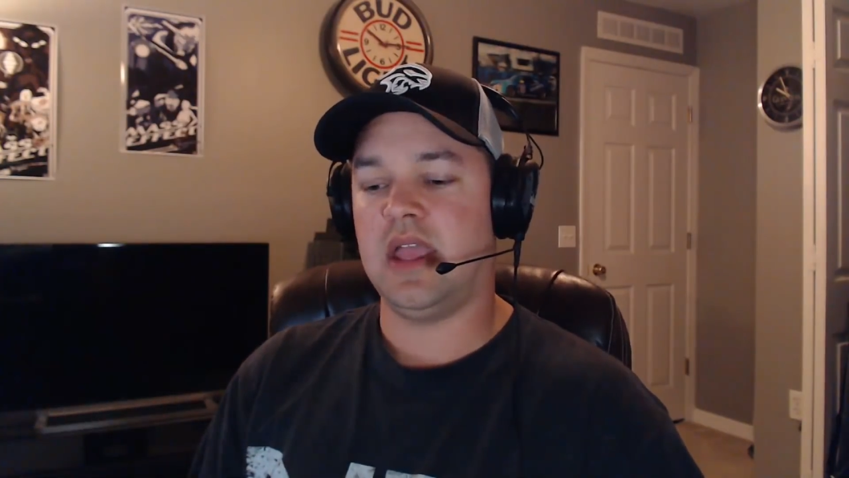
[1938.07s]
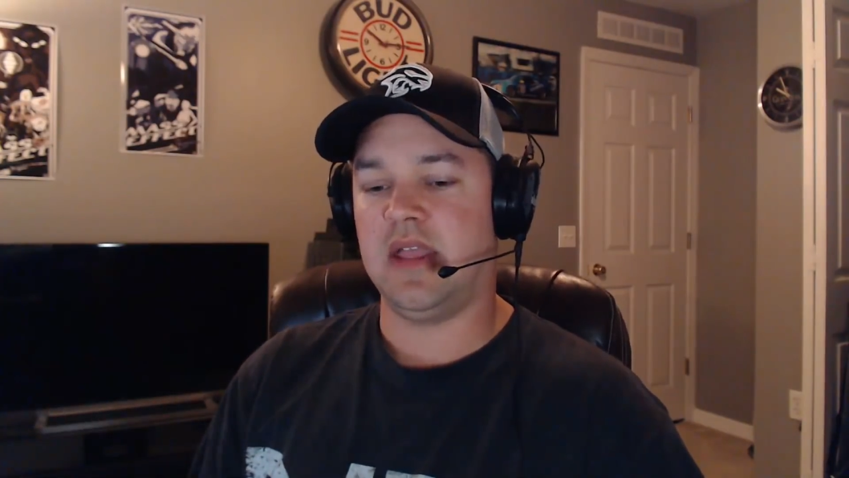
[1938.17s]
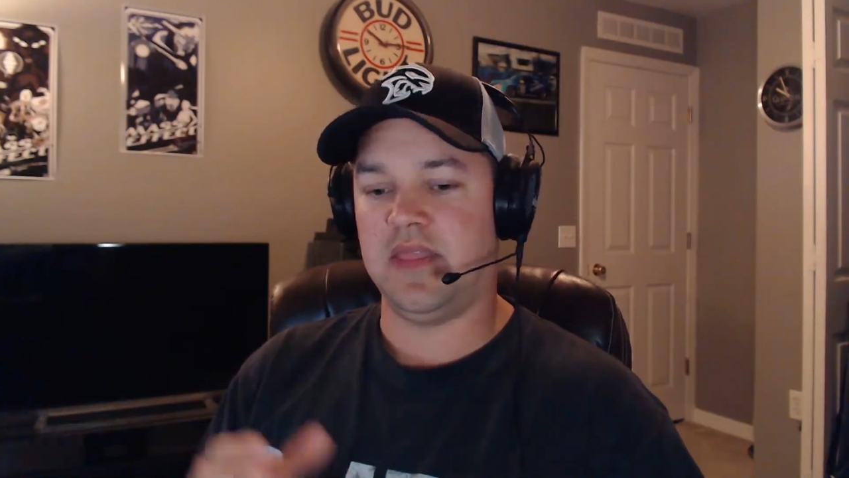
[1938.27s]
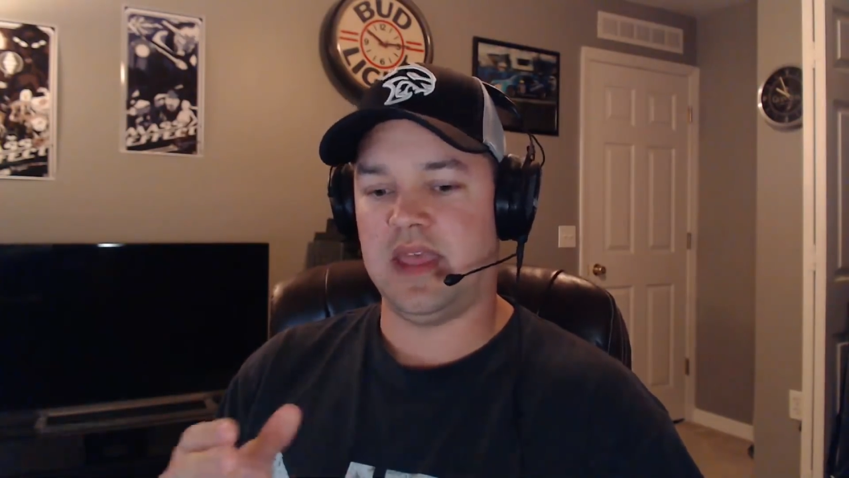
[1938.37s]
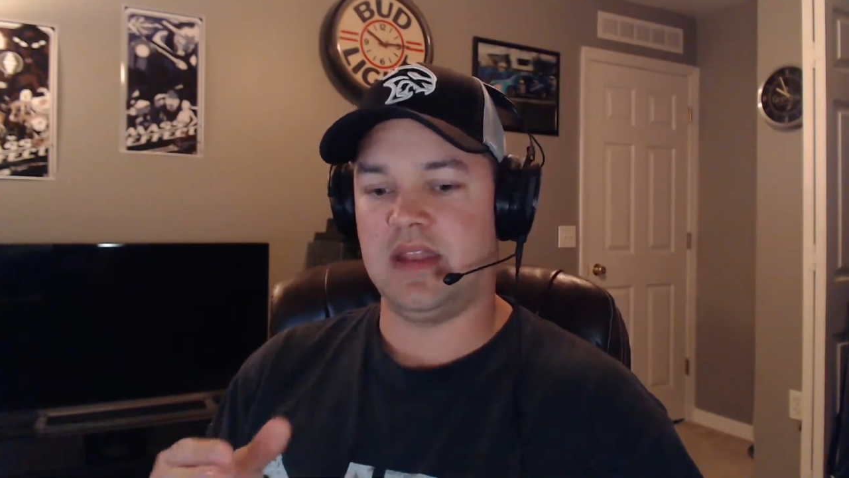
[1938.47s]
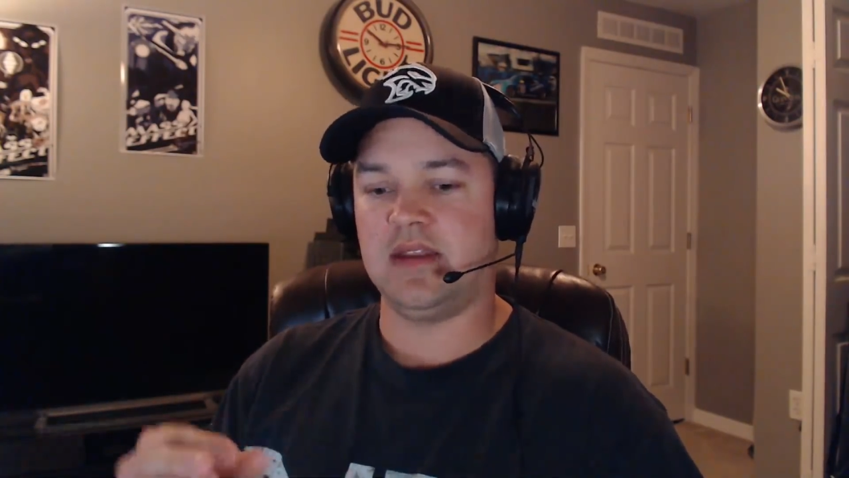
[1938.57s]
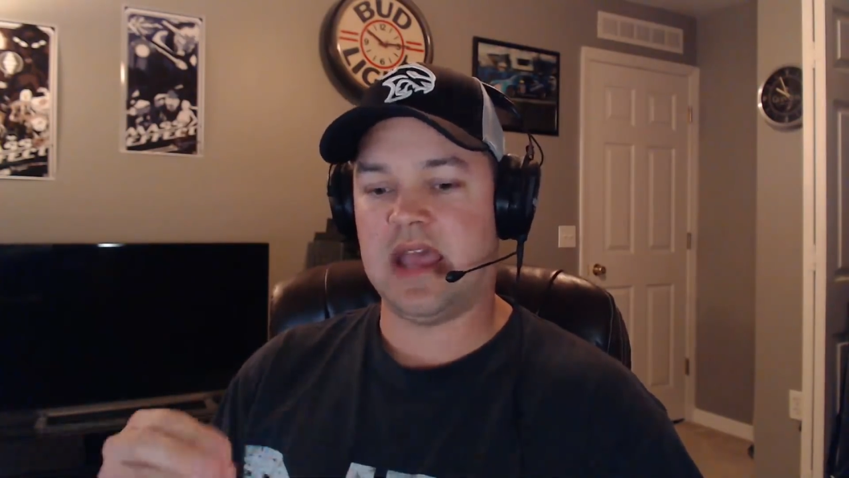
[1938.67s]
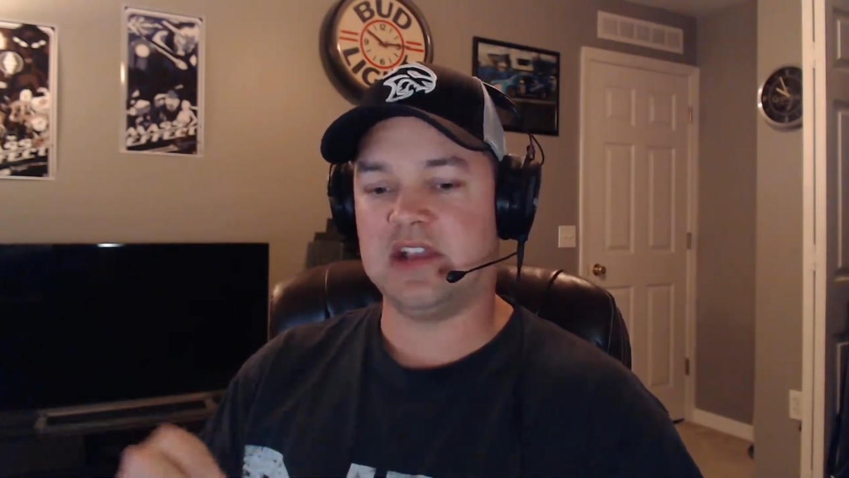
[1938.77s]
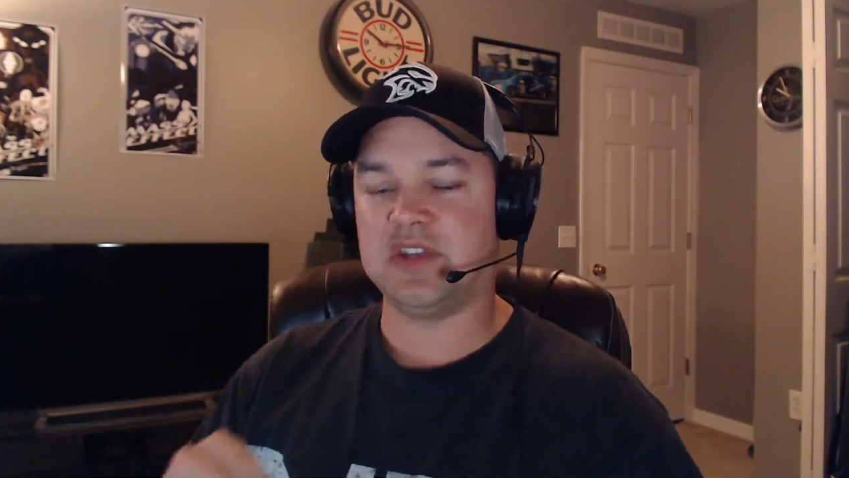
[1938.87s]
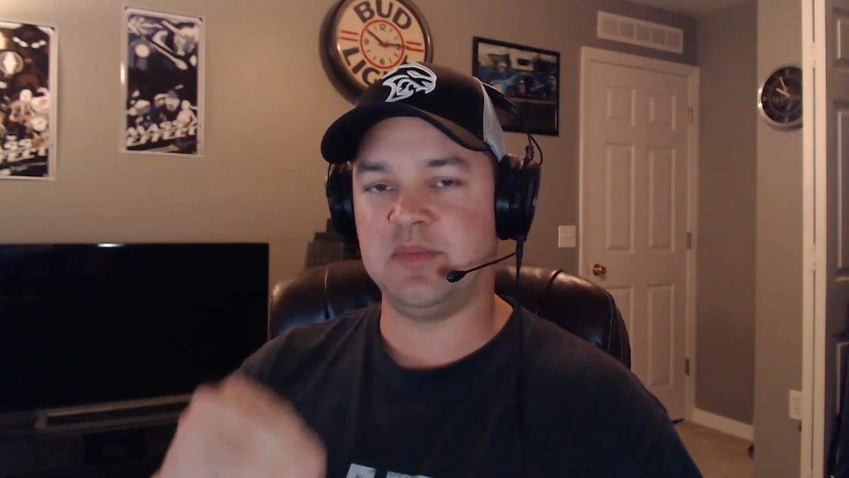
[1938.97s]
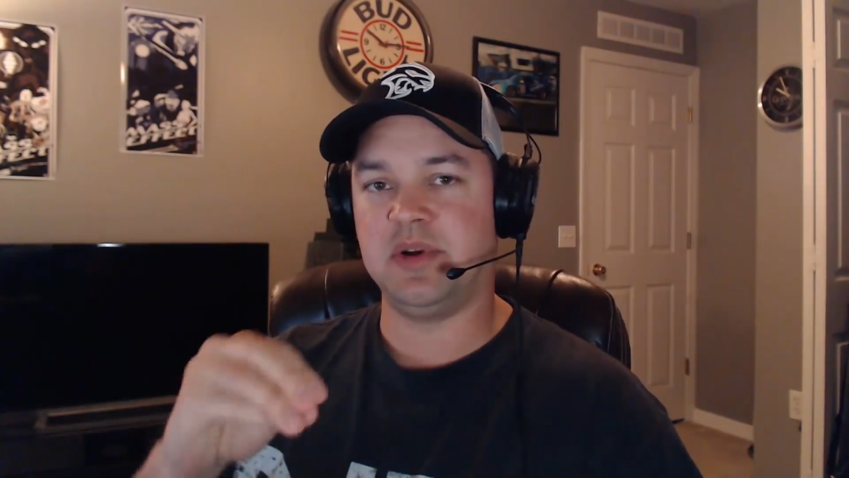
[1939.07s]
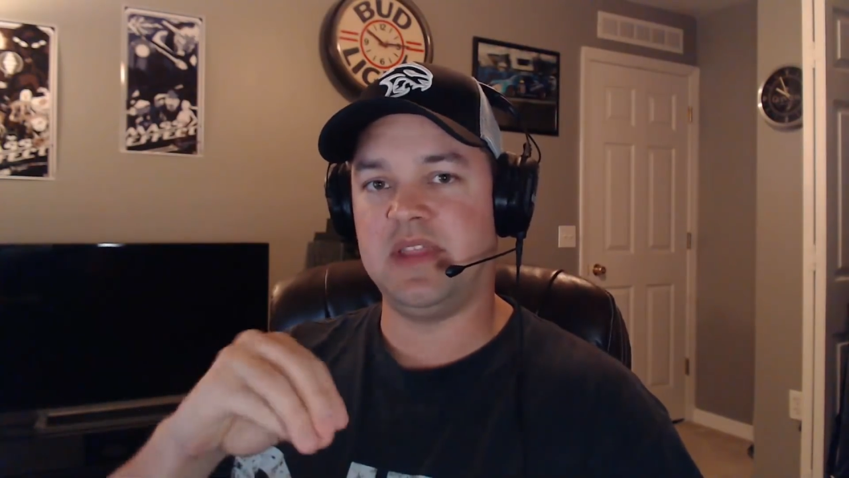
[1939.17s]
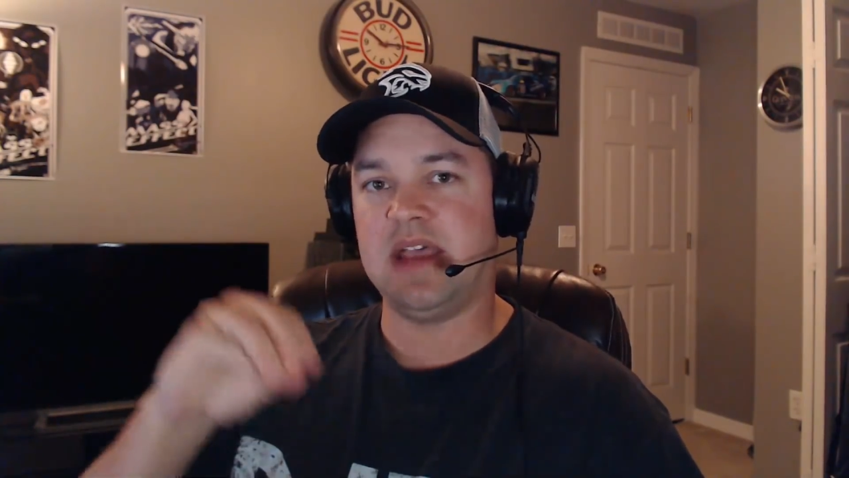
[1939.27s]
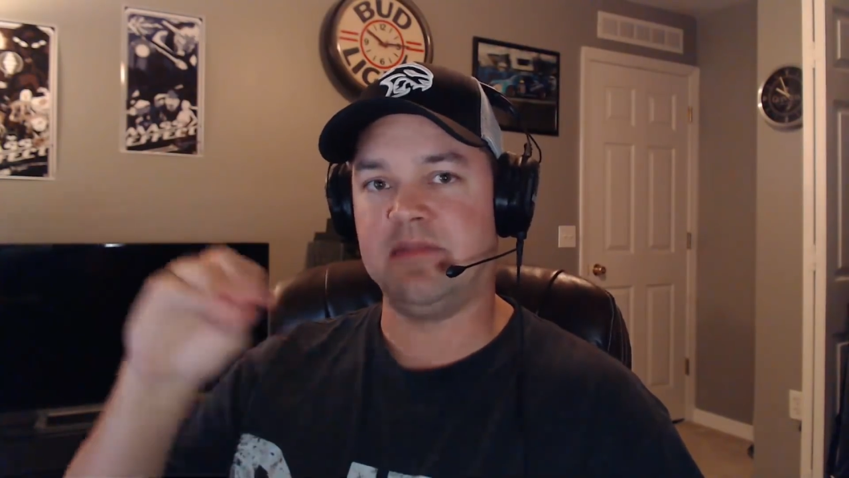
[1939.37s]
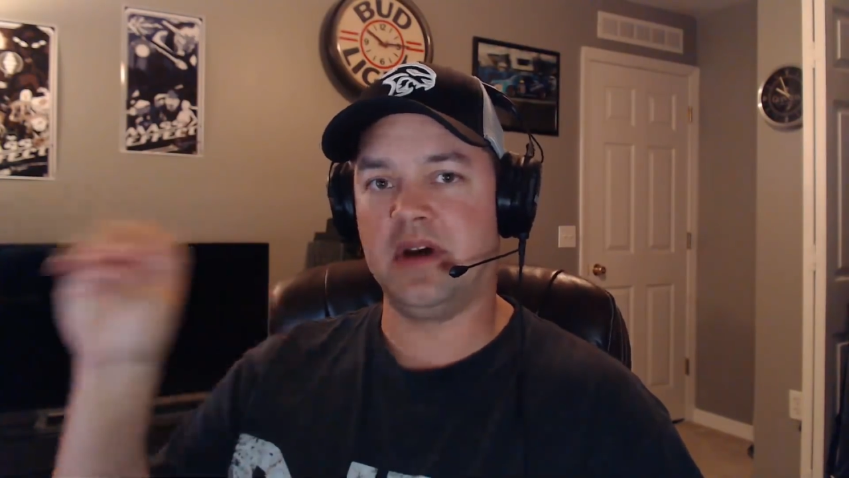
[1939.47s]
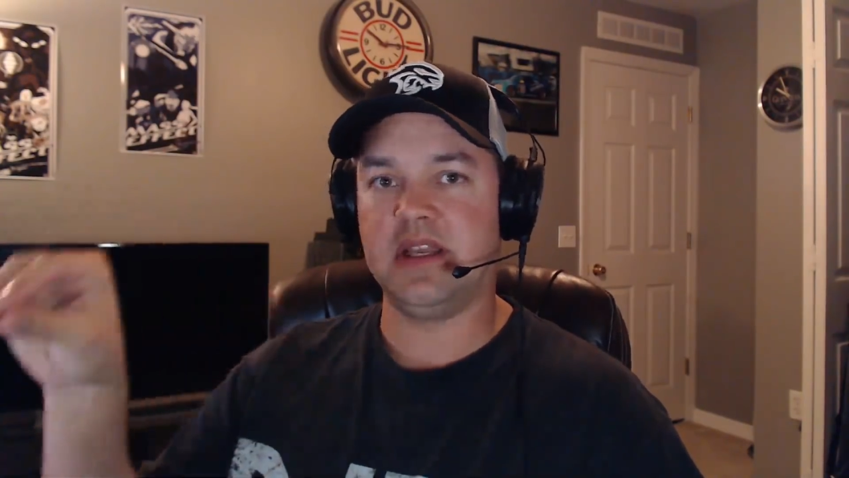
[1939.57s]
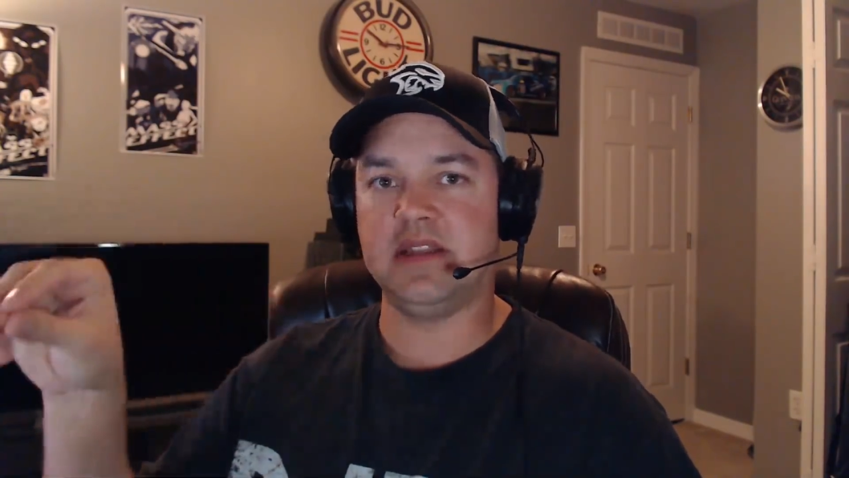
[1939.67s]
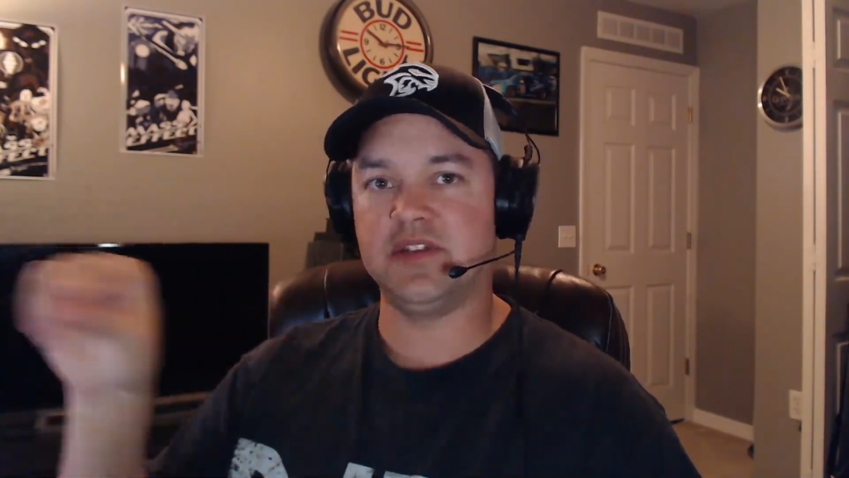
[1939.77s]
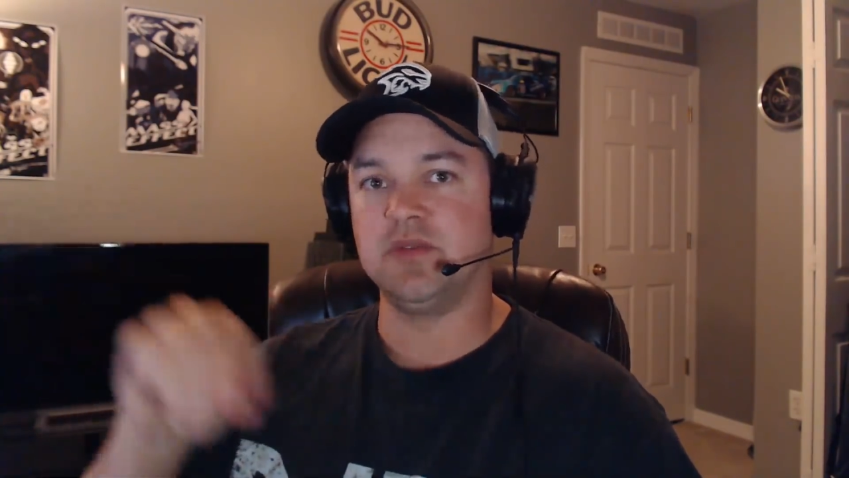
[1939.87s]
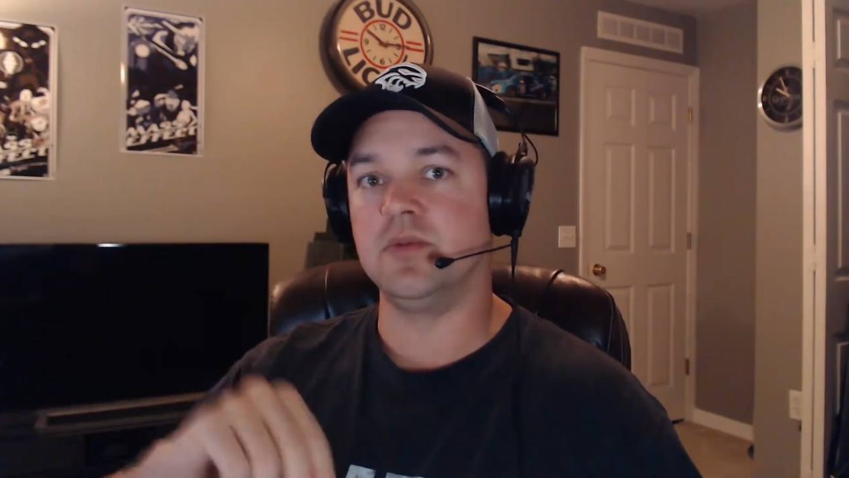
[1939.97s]
and then actually put that
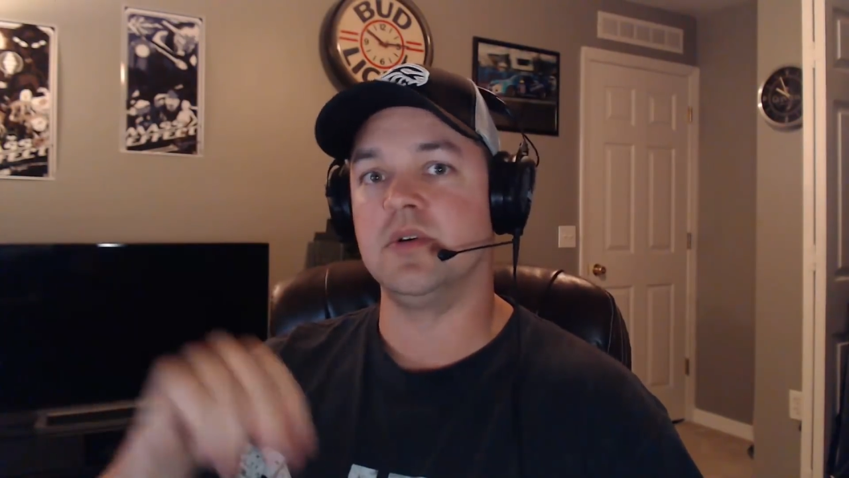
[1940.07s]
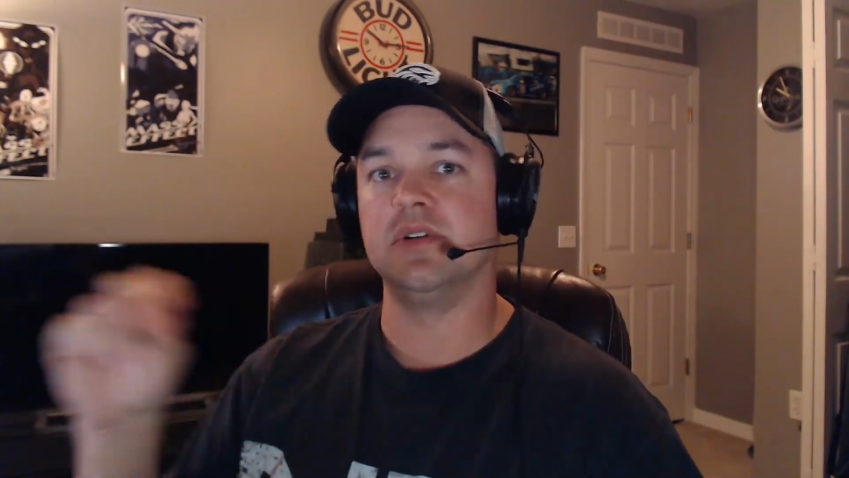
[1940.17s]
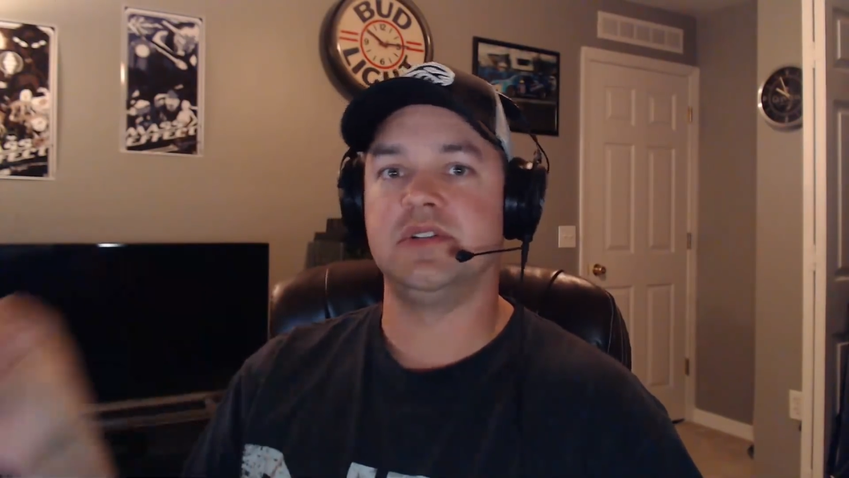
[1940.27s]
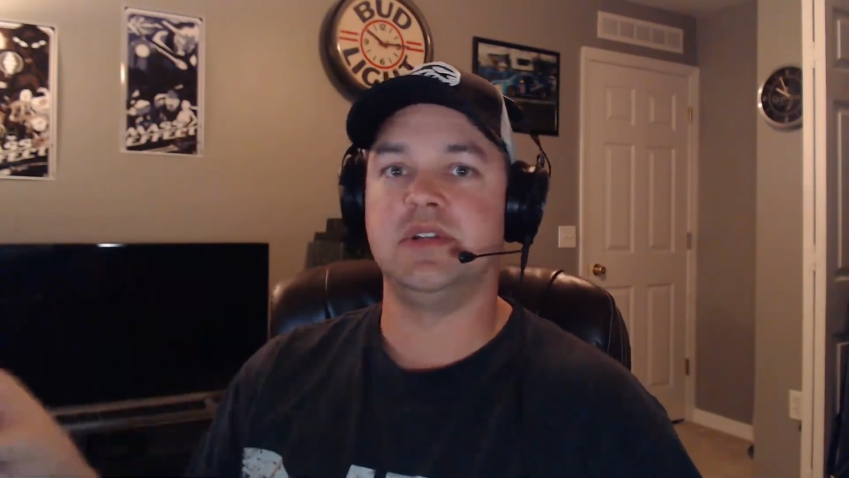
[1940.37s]
money towards